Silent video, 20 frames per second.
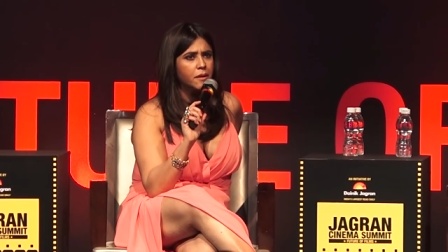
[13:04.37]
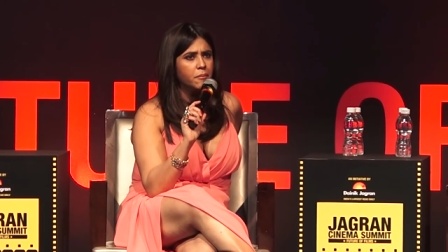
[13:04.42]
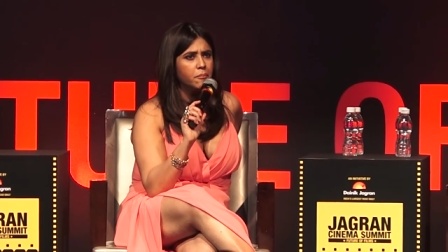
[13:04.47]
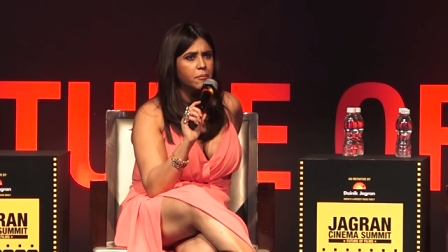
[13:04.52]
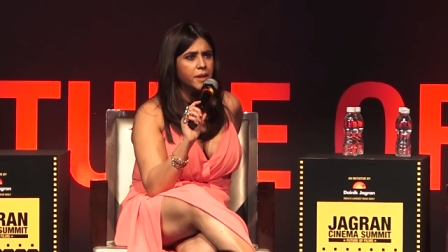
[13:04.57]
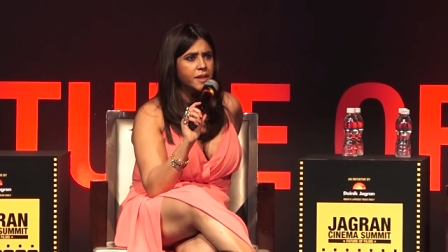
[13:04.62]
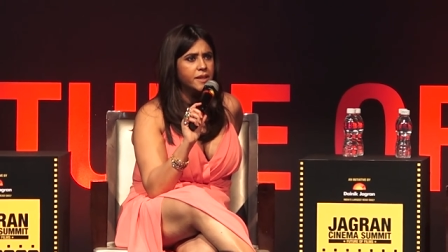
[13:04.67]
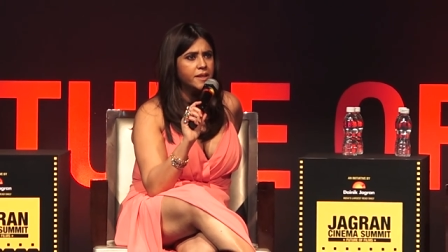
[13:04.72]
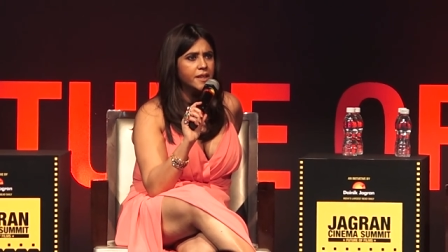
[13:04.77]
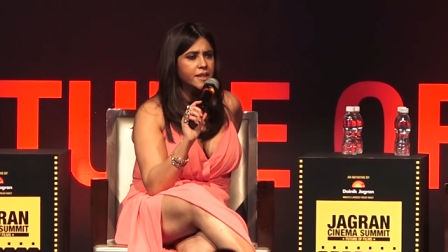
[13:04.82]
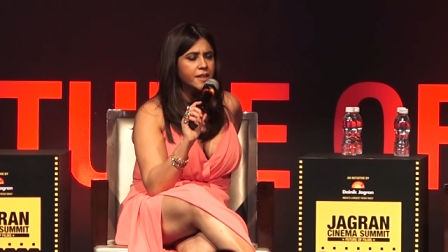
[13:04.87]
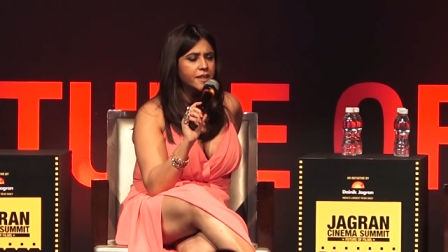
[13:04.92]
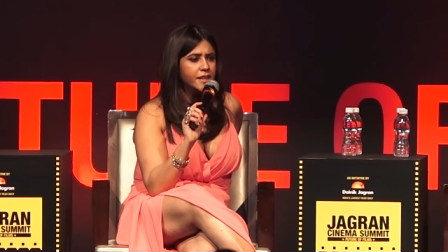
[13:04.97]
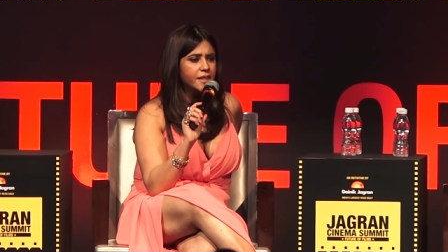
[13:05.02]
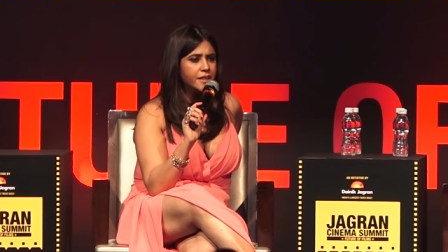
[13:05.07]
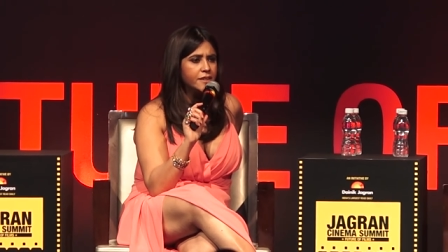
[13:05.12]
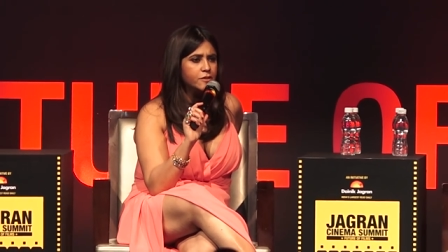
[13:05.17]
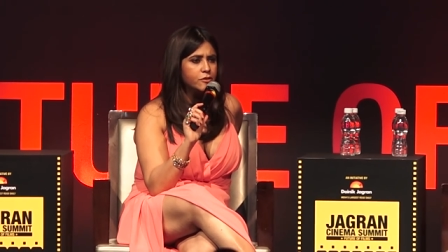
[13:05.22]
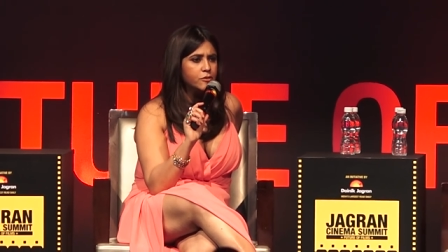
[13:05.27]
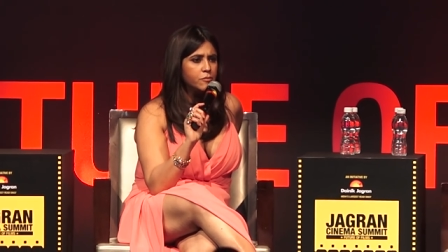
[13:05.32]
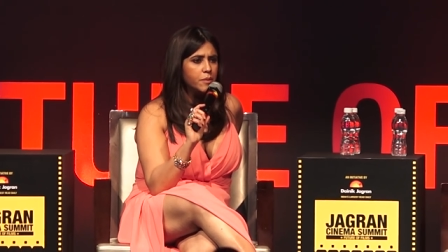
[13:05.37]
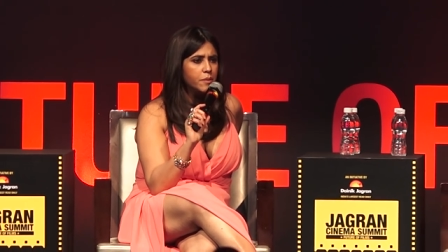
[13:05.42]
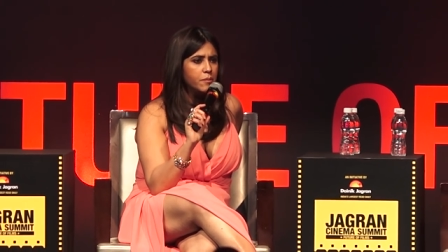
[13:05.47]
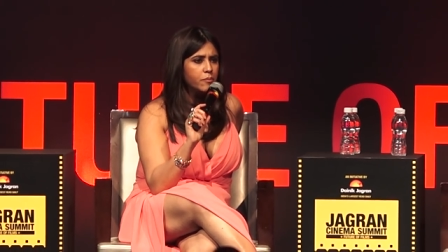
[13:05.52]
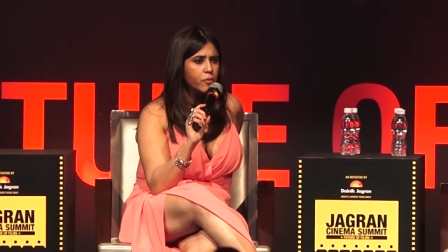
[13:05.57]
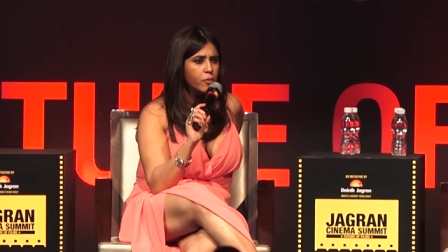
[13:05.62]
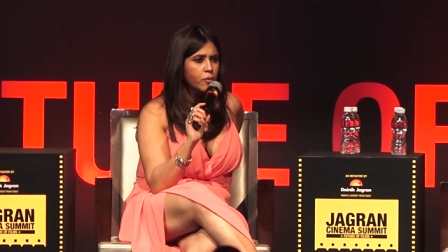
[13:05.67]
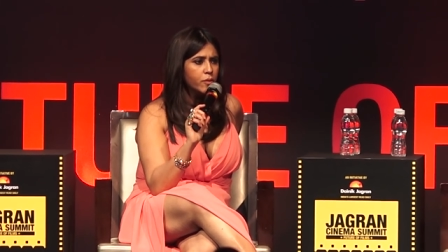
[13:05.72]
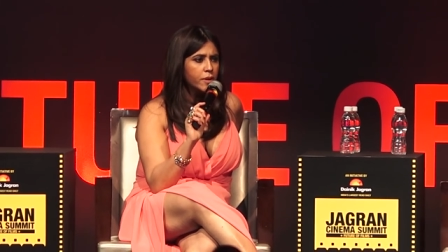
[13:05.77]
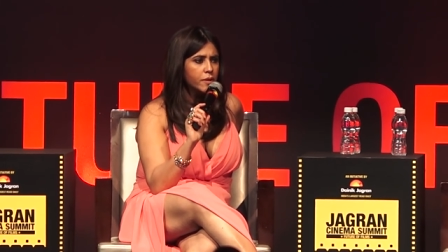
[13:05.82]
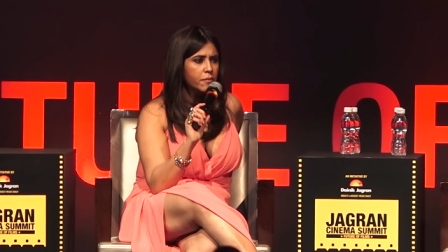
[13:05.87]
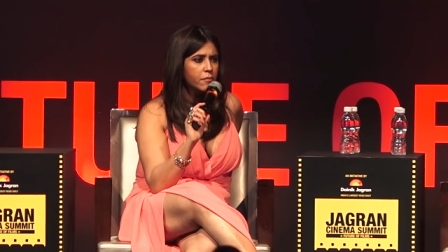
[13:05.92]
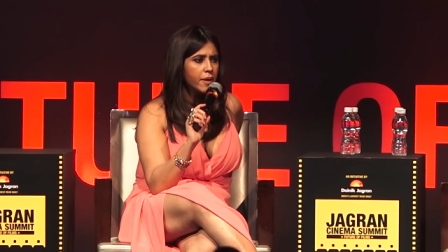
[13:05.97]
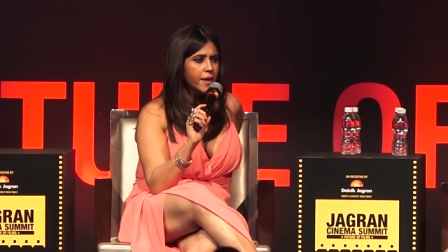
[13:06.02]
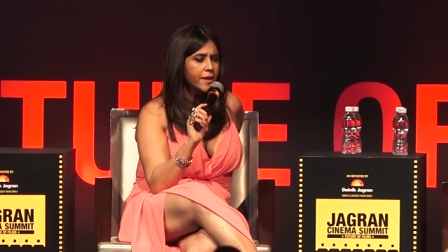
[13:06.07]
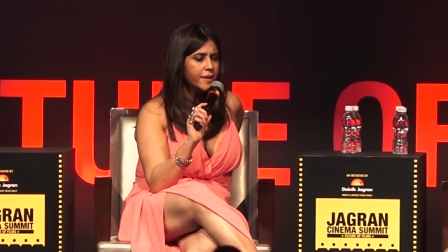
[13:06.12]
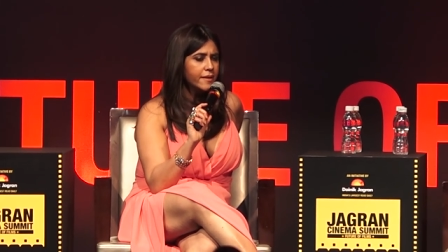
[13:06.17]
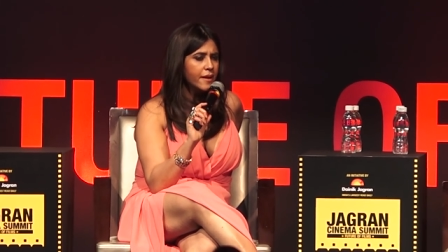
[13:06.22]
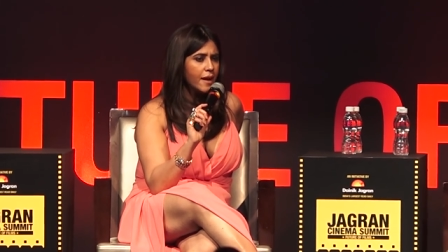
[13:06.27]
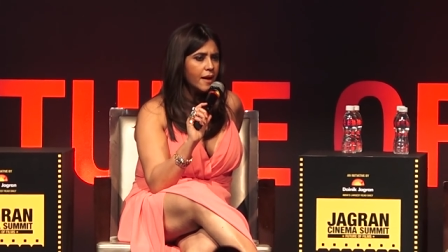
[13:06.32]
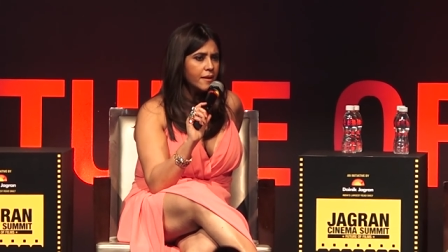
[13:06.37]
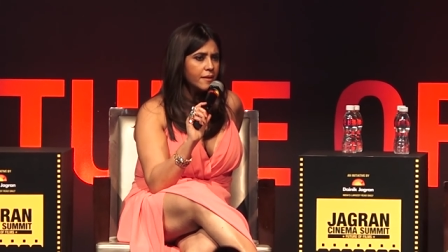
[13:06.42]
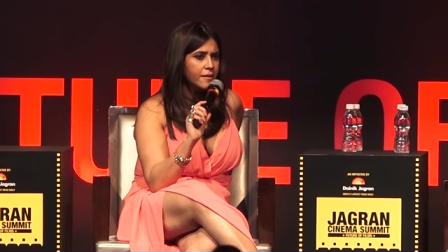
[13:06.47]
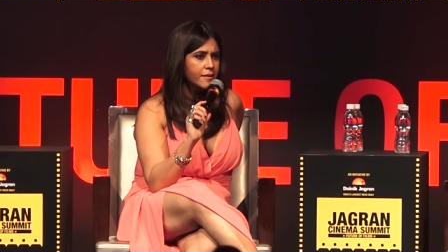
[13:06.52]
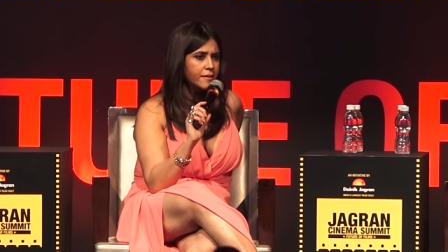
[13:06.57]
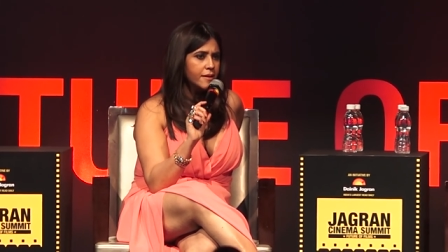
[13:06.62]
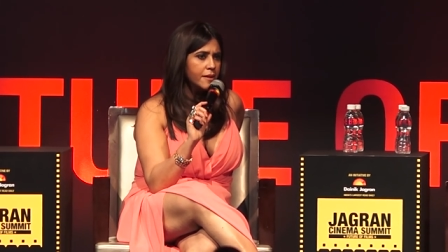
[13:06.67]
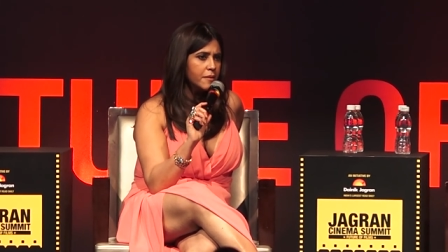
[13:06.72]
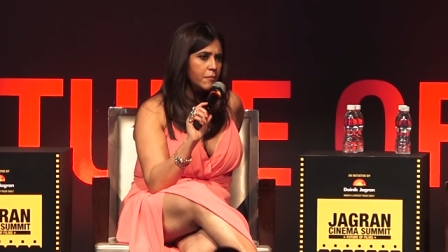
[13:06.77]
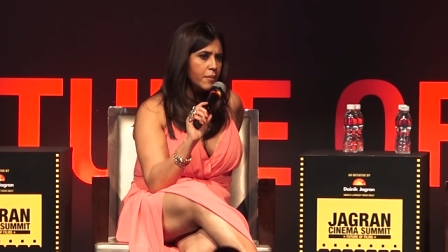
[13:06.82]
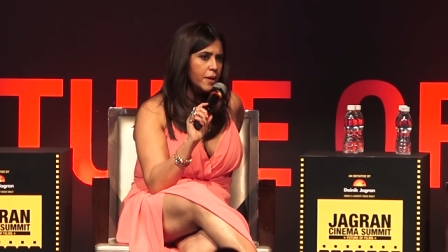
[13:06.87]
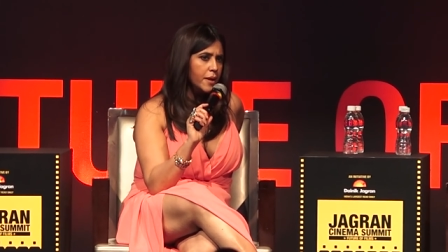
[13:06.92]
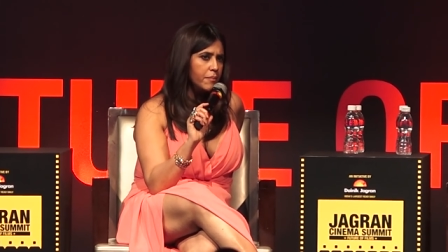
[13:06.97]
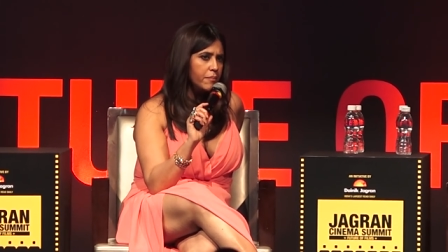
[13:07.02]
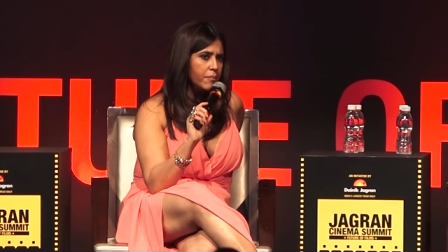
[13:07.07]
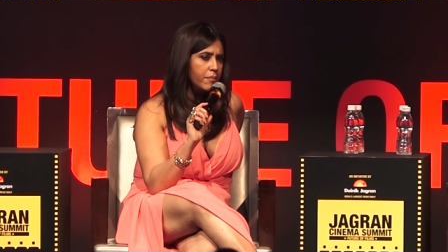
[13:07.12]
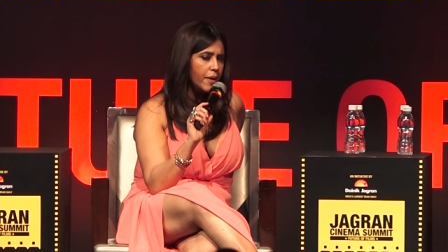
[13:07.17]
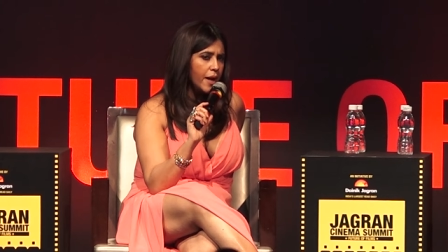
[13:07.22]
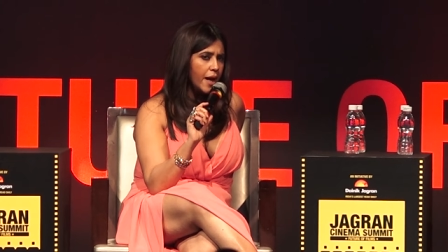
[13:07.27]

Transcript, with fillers: a myth that needs to be broken by talent and by